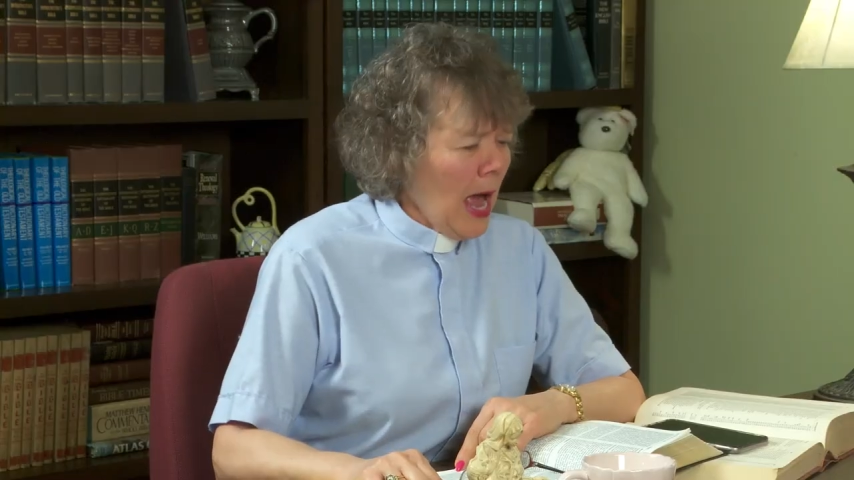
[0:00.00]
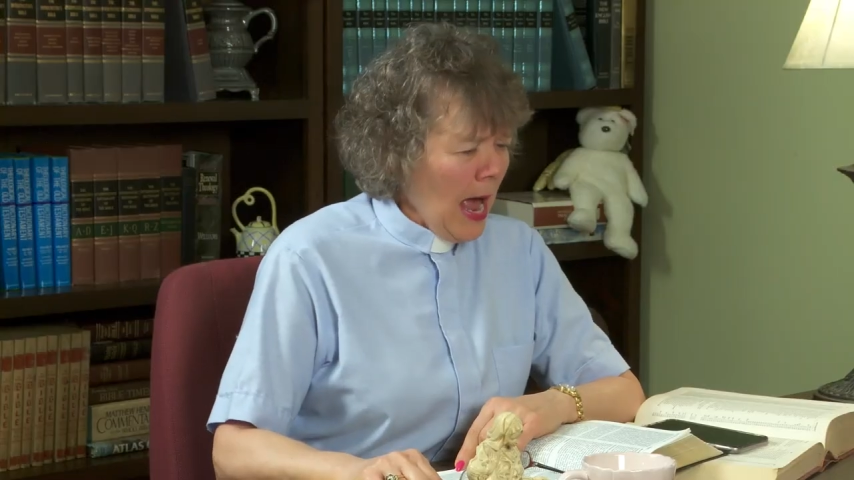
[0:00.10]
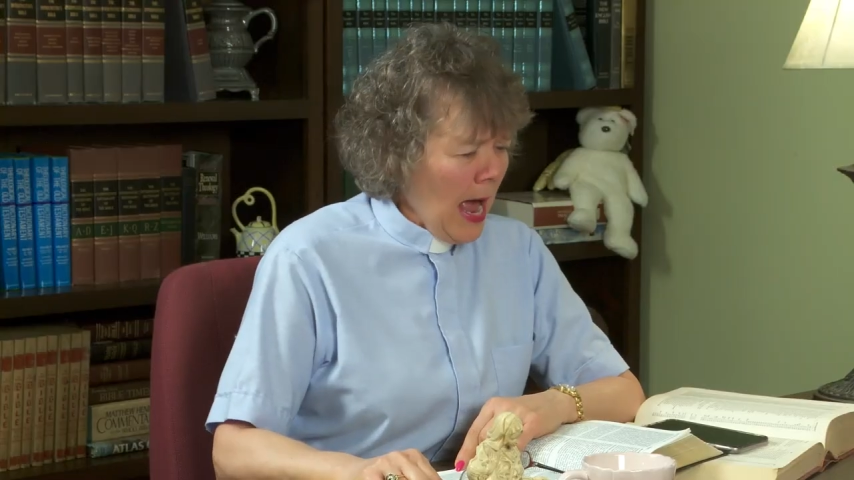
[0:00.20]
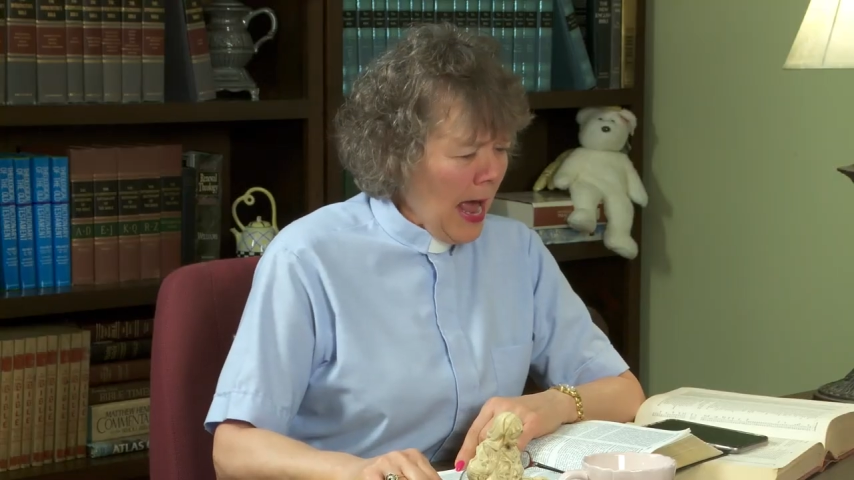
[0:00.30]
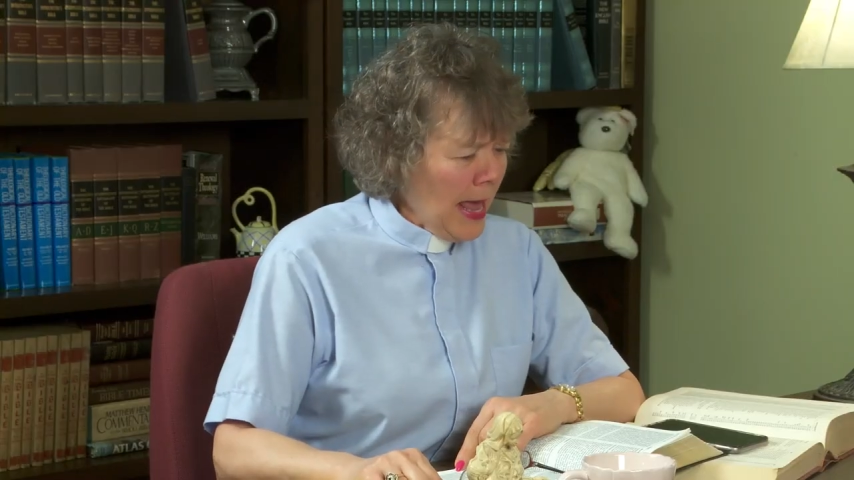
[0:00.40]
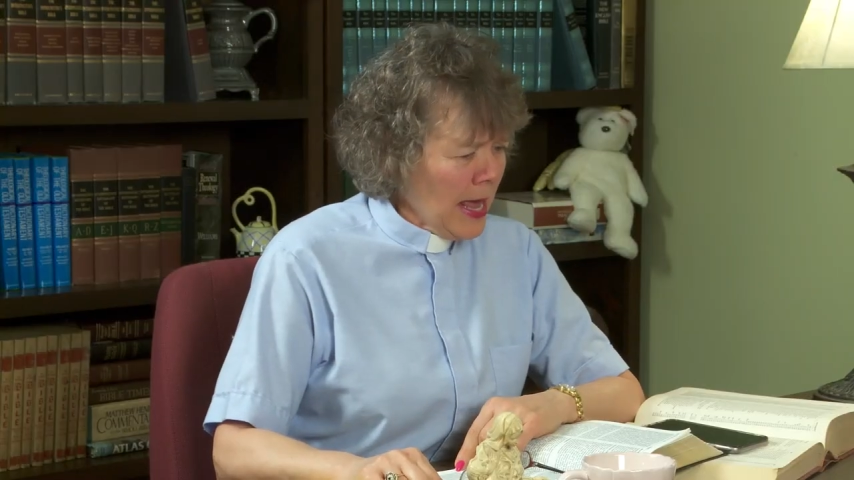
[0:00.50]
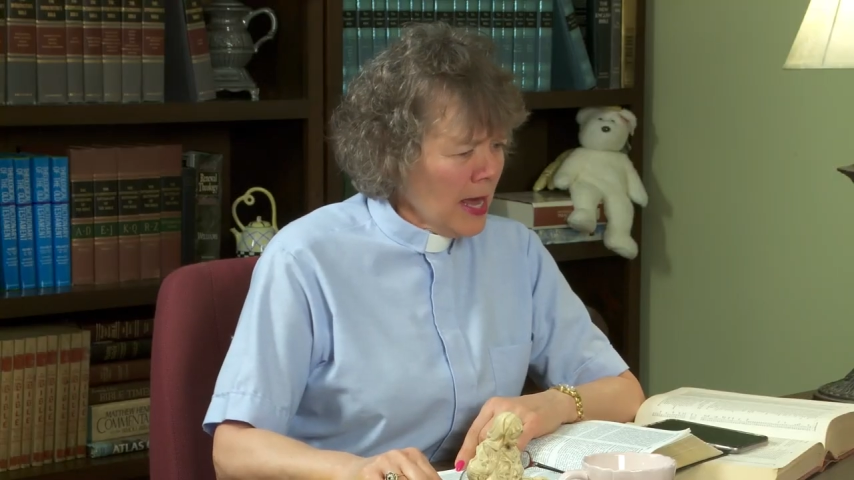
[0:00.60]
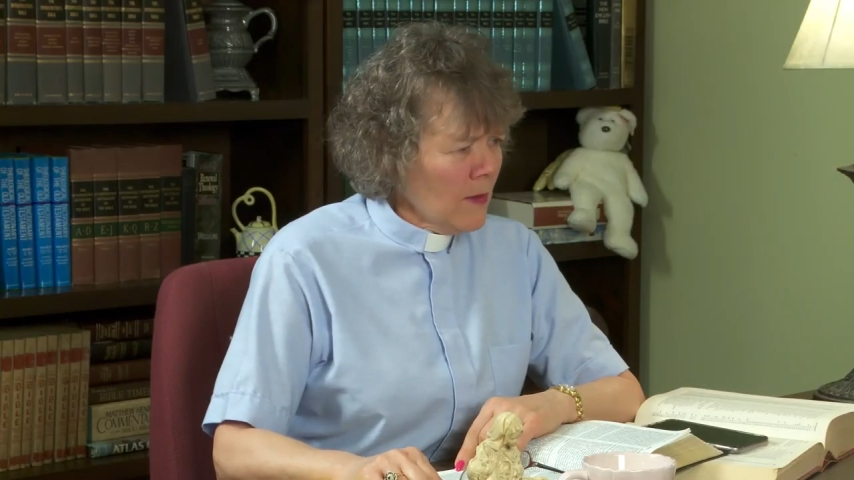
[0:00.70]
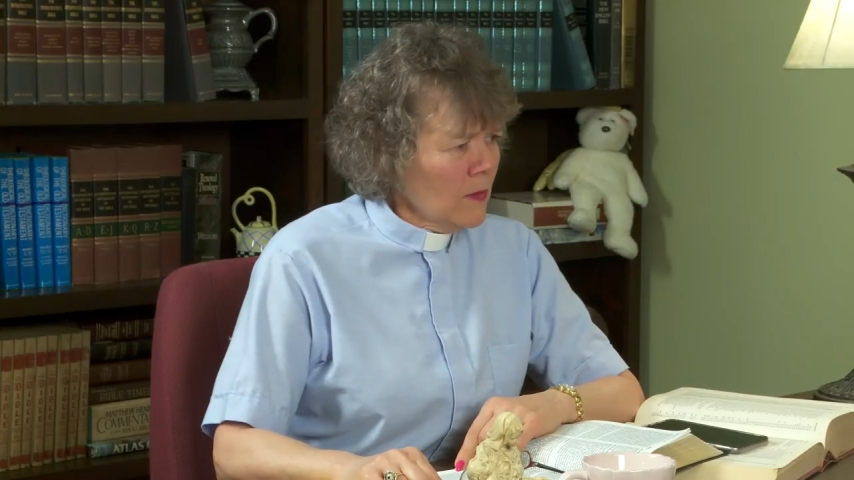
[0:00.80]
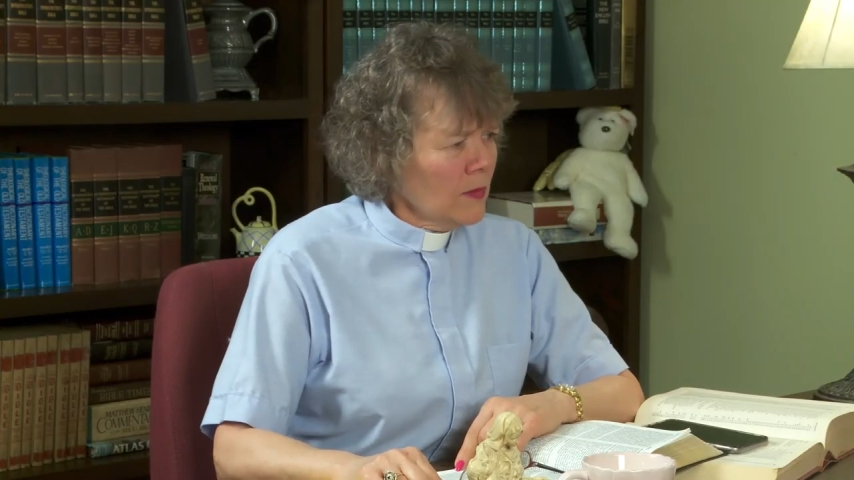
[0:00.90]
I
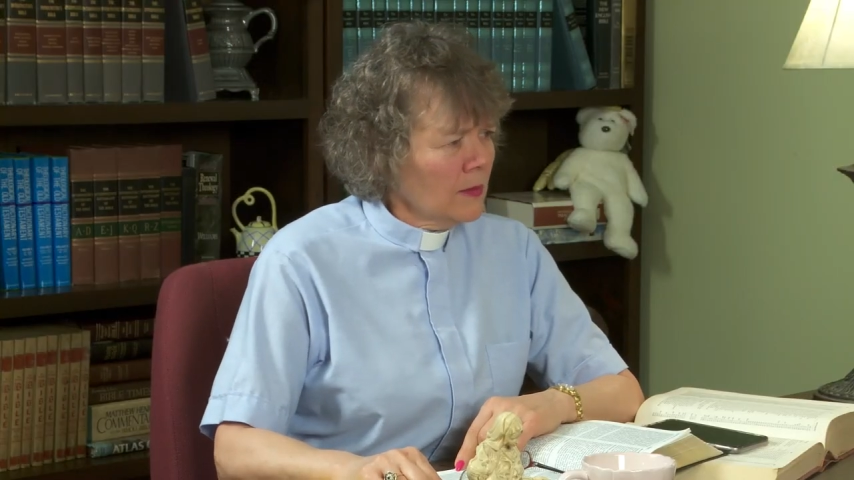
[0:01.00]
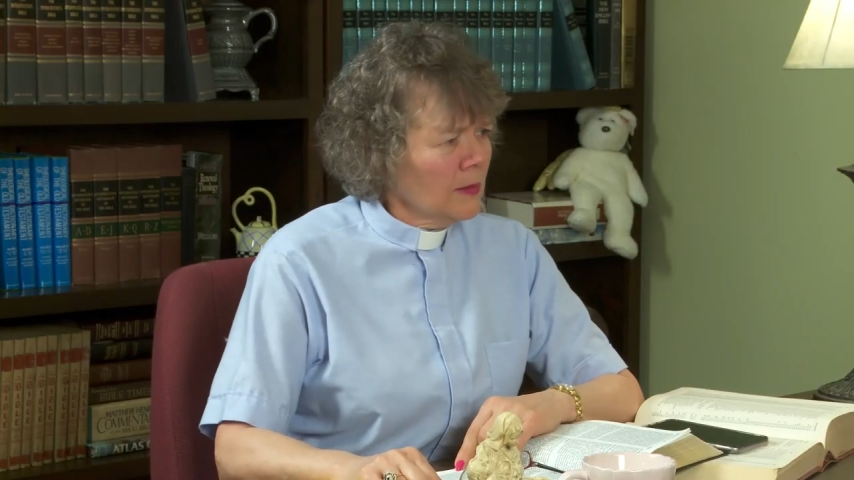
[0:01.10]
am.